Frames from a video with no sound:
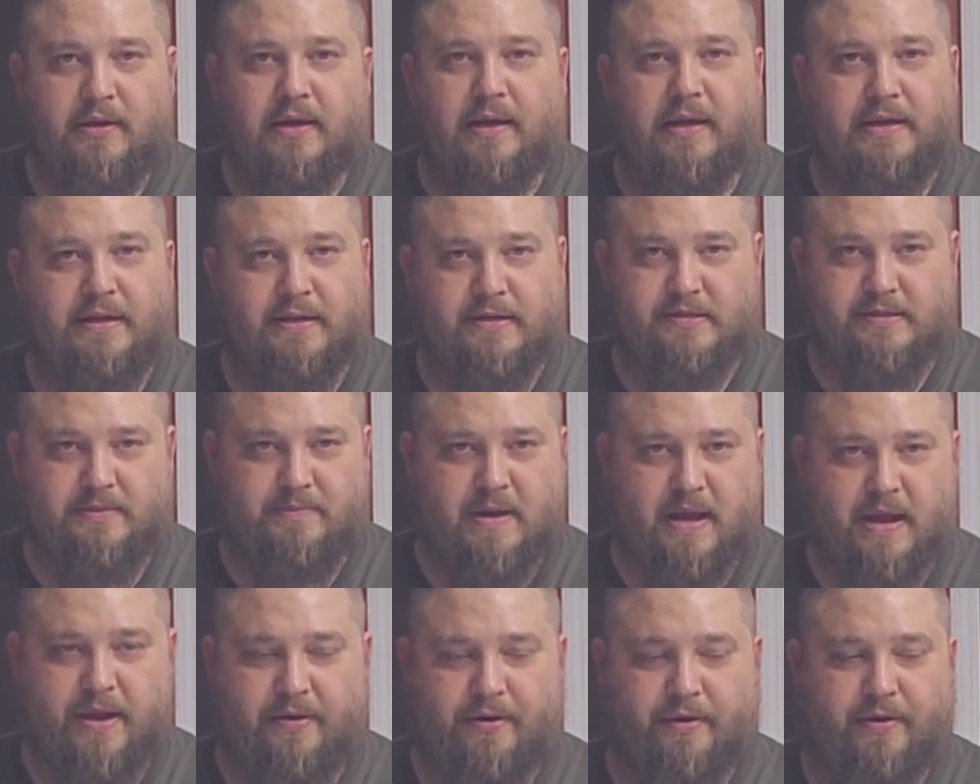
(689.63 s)
It doesn't
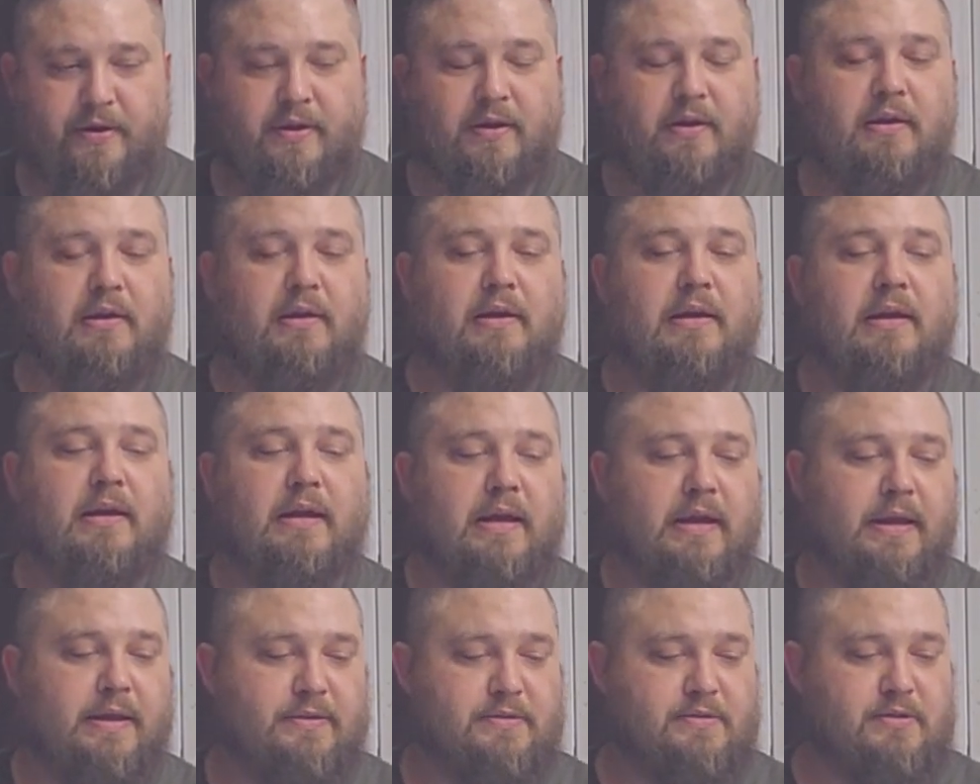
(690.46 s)
matter.
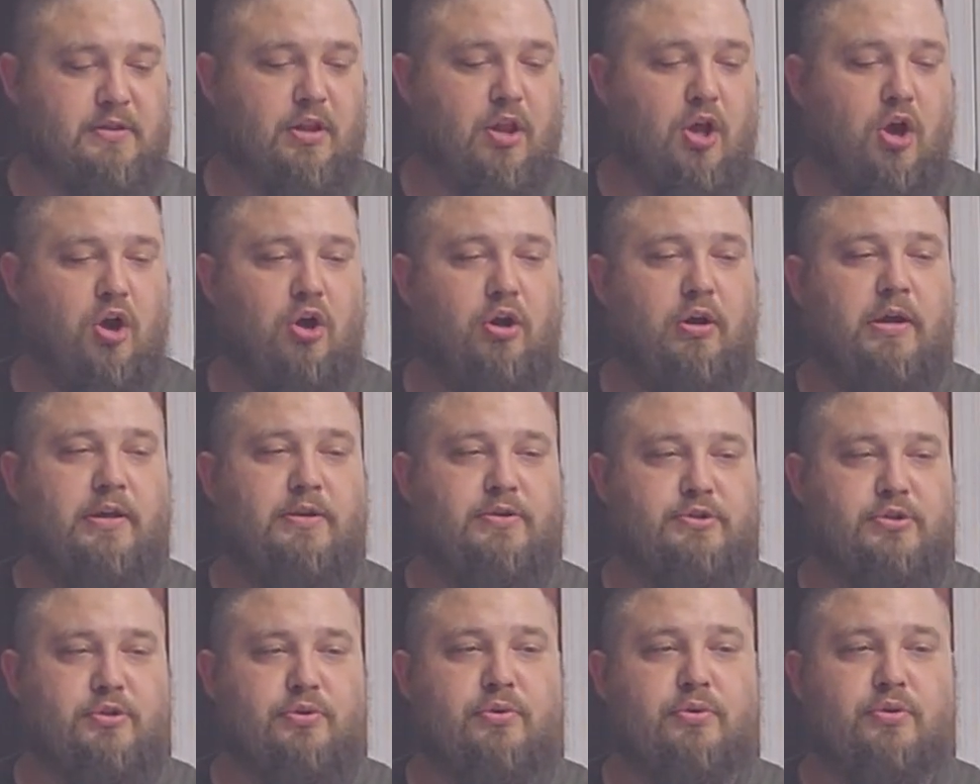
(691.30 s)
As long
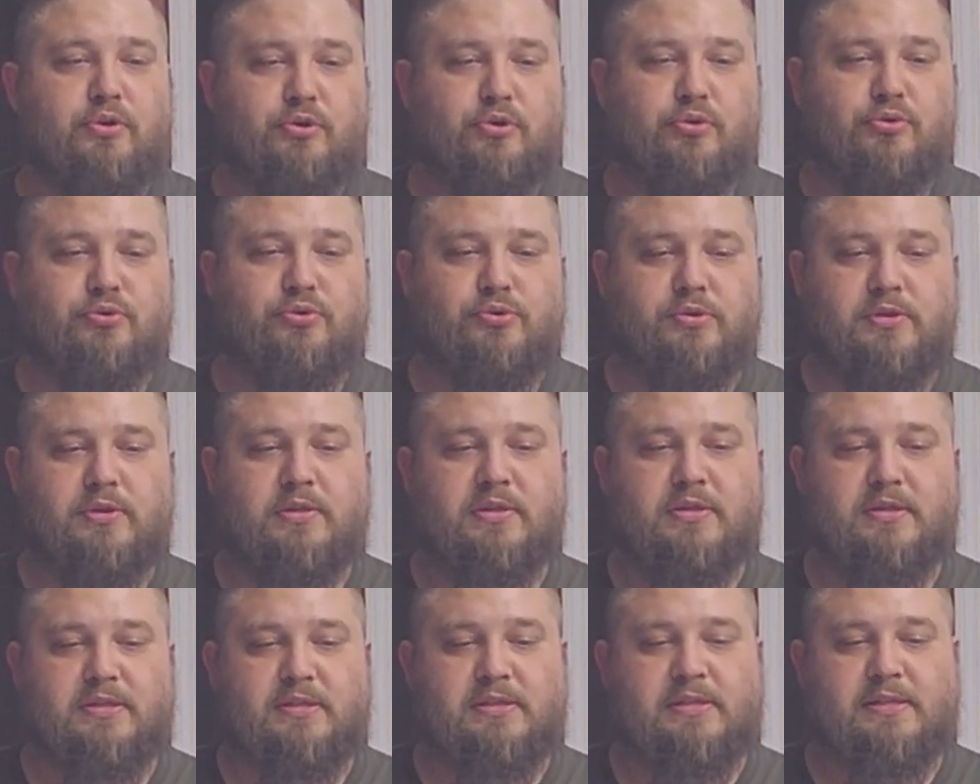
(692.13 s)
as you use
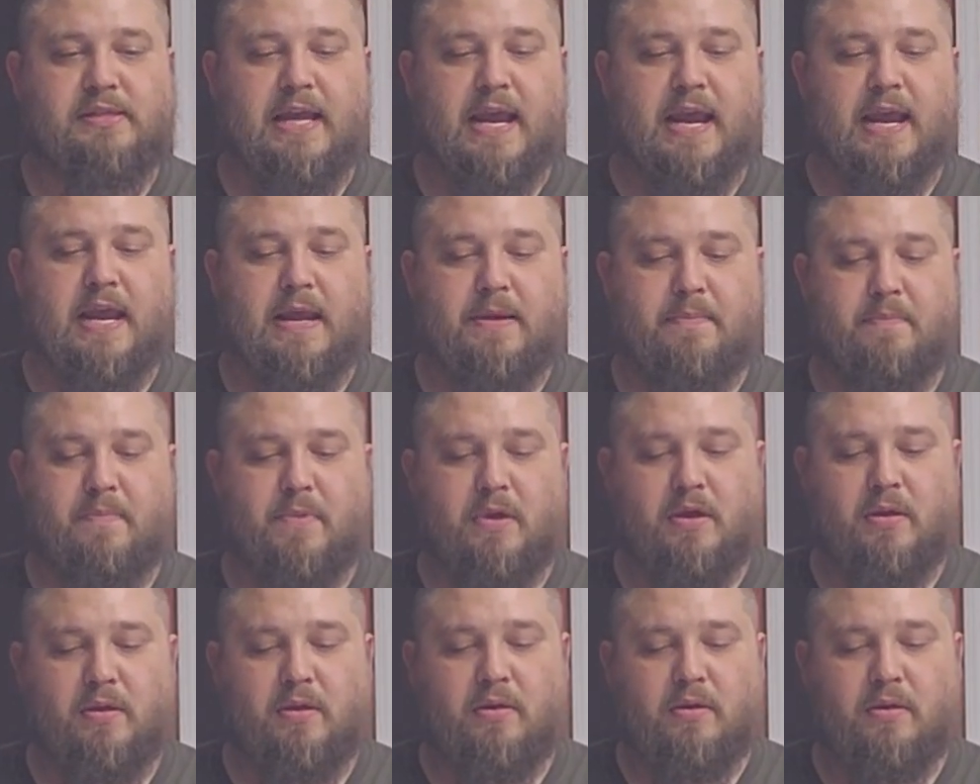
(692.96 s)
the
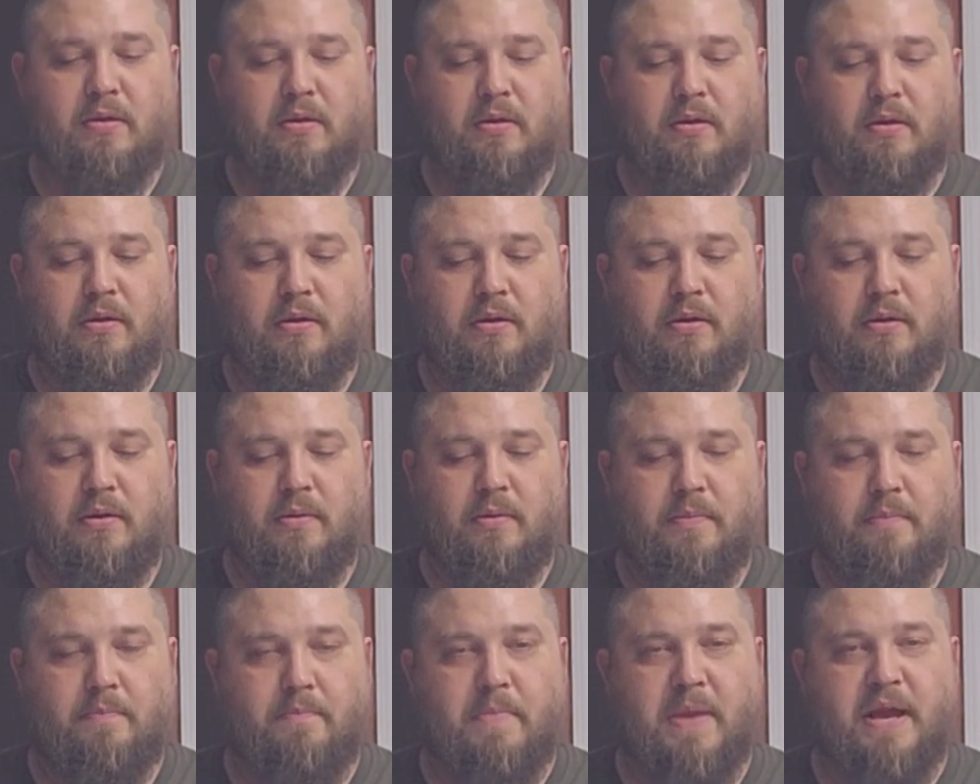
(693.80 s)
same
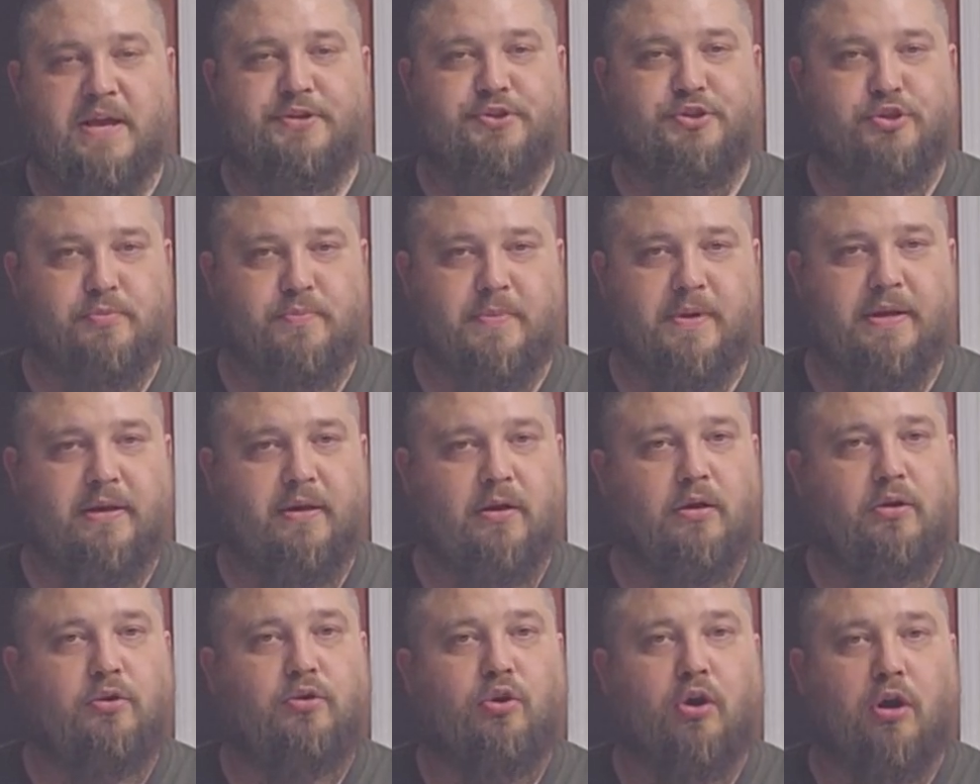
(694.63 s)
measurement
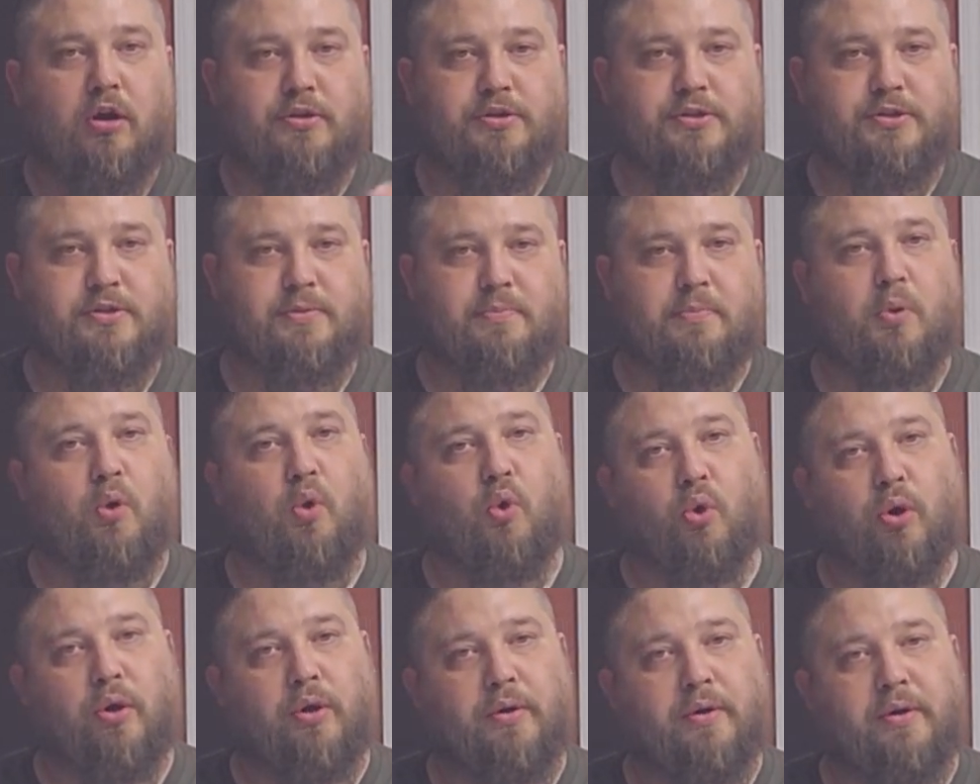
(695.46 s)
across the
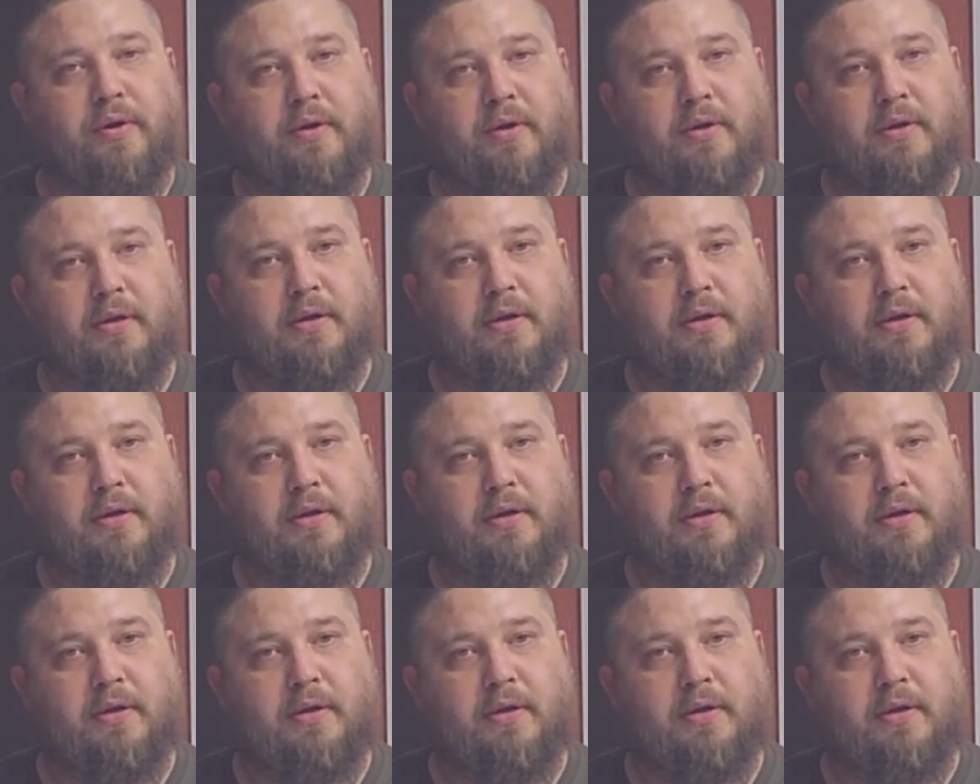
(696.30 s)
board.